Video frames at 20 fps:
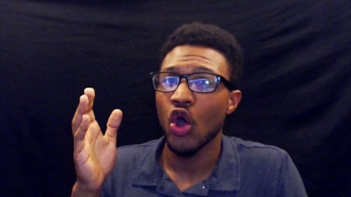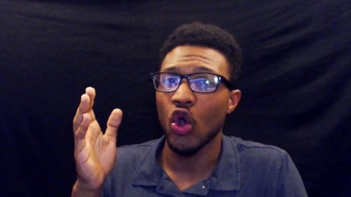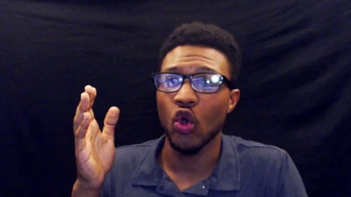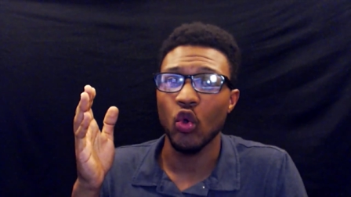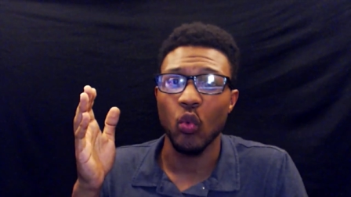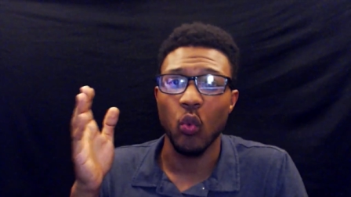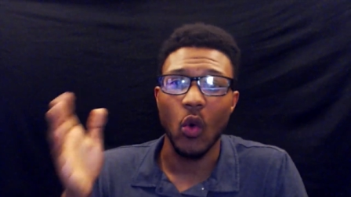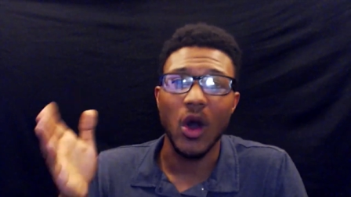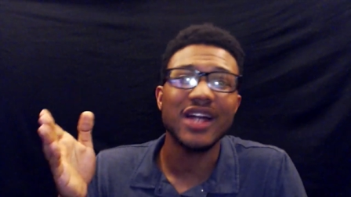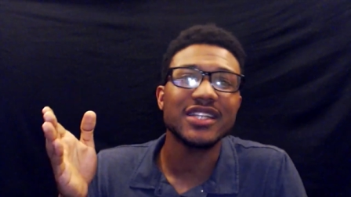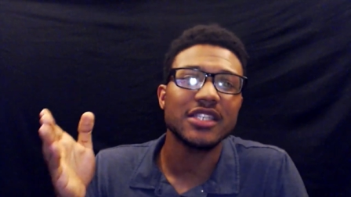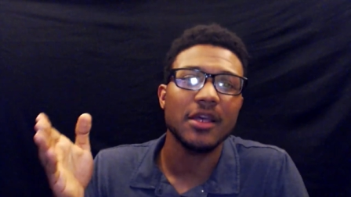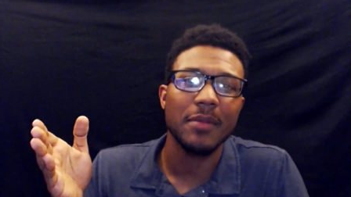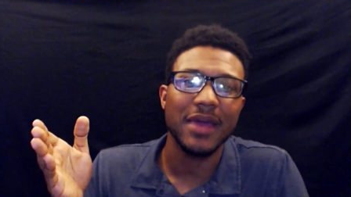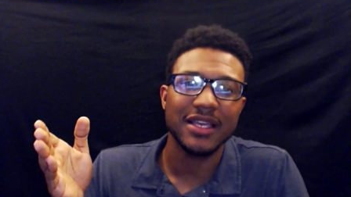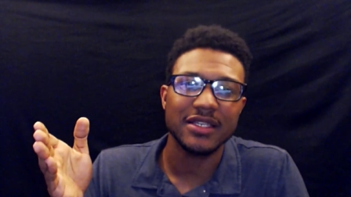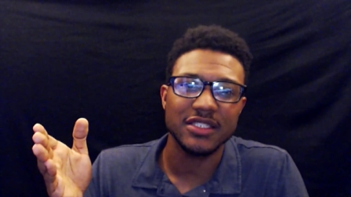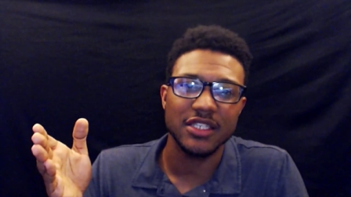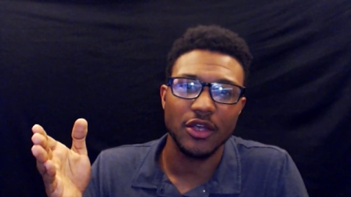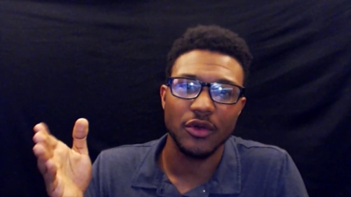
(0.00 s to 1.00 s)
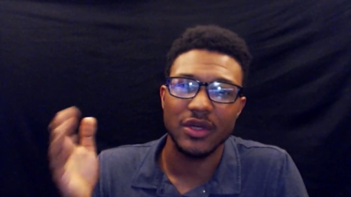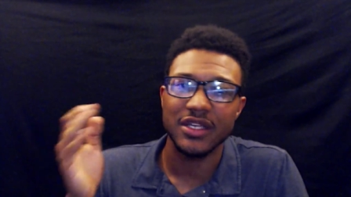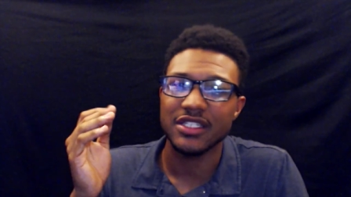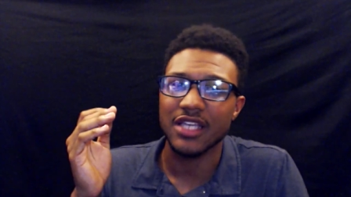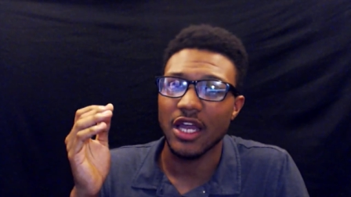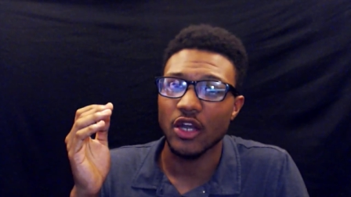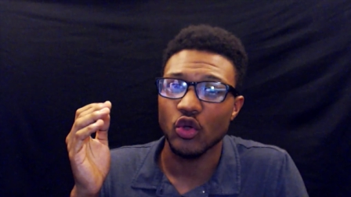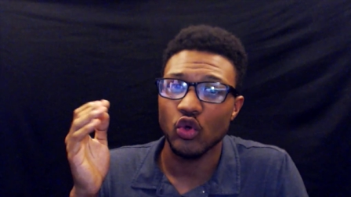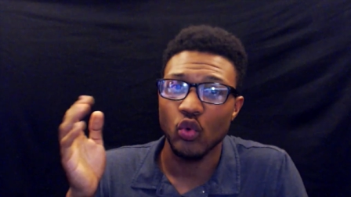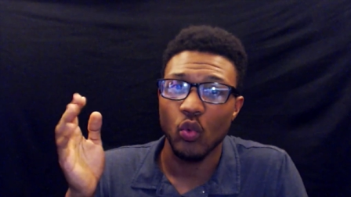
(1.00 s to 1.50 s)
who want to make series
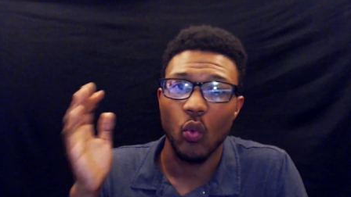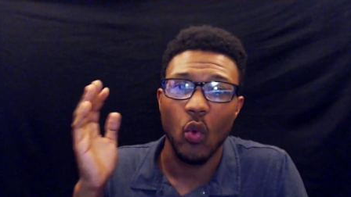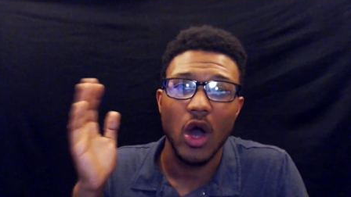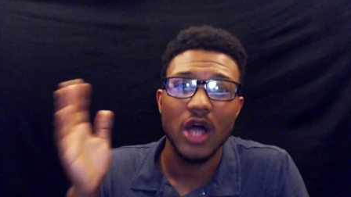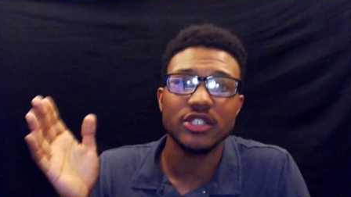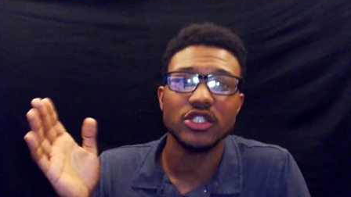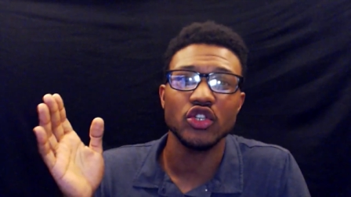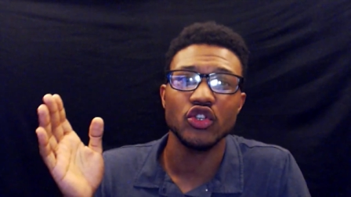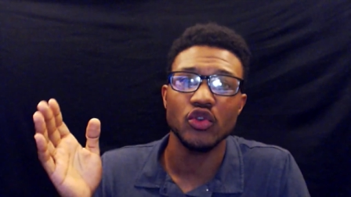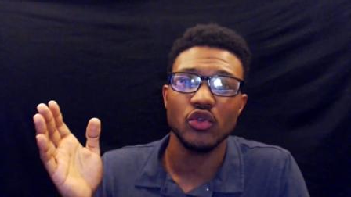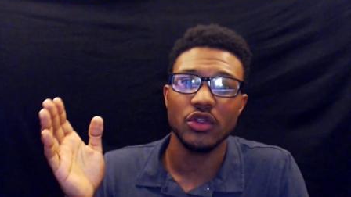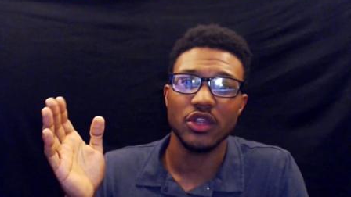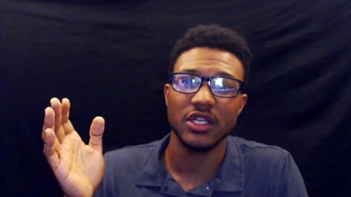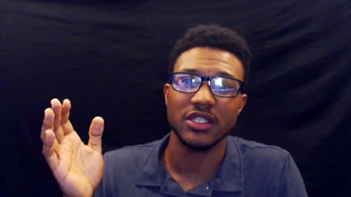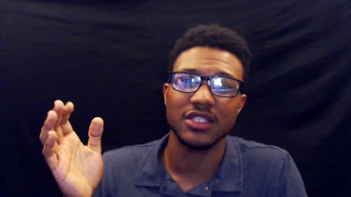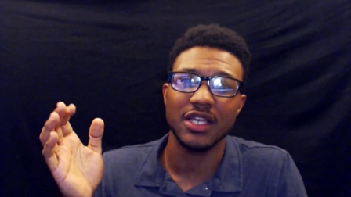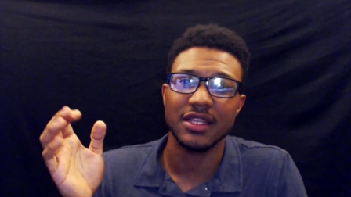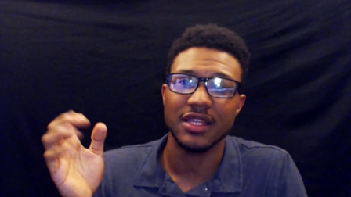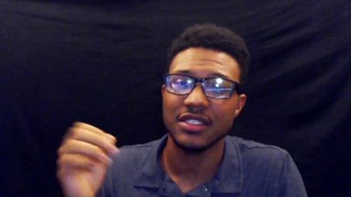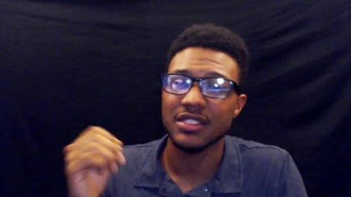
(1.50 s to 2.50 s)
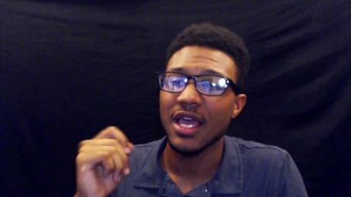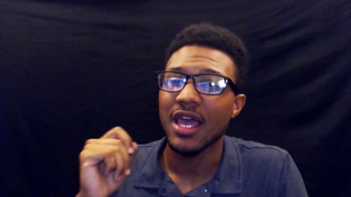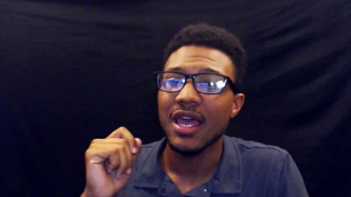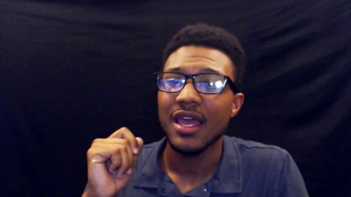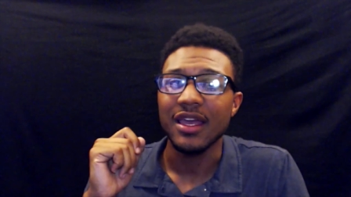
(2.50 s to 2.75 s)
and who want to do things like this,